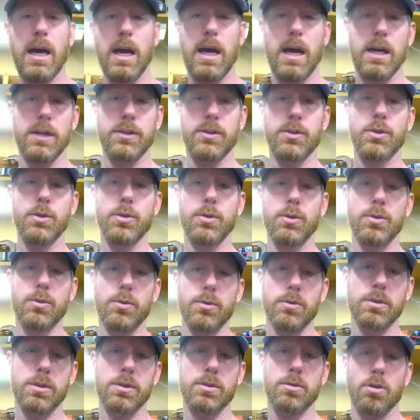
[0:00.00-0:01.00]
uh,
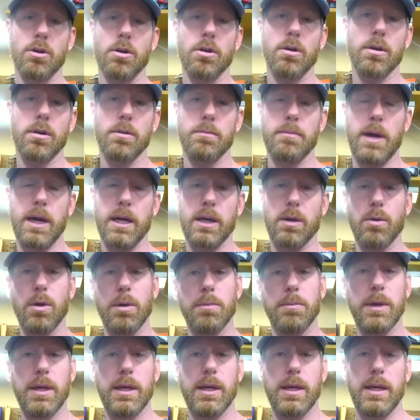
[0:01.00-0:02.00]
to store my
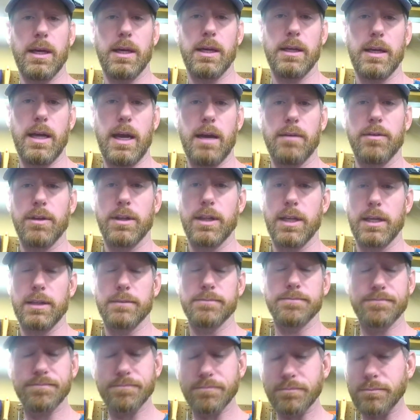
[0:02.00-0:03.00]
equipment and
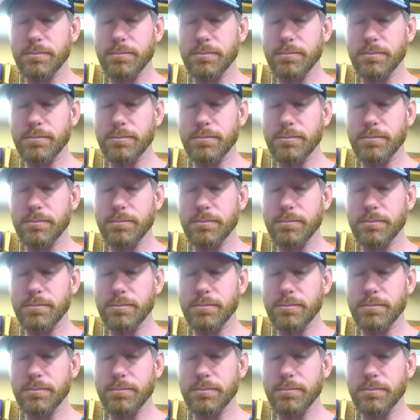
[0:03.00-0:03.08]
everything